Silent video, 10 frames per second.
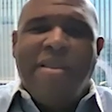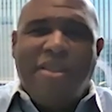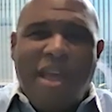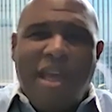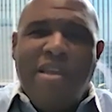
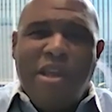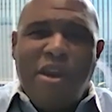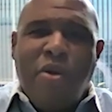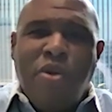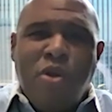then you
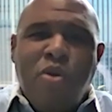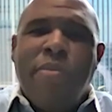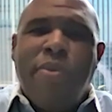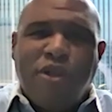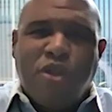know you
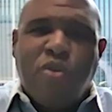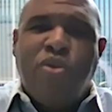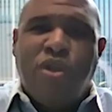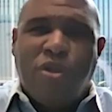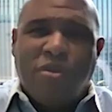can push
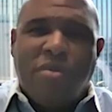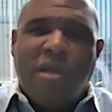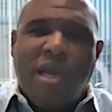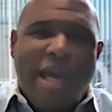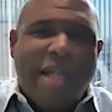through too.
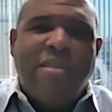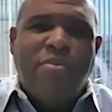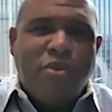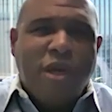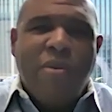And
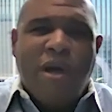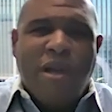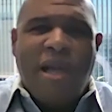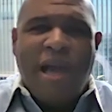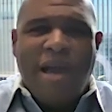that's really
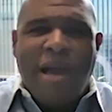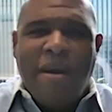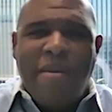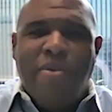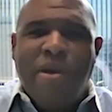what I,
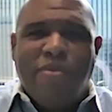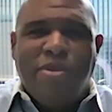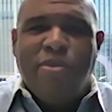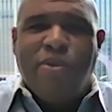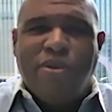I, I bring
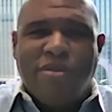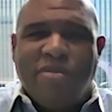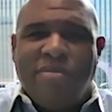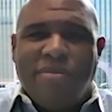from sports.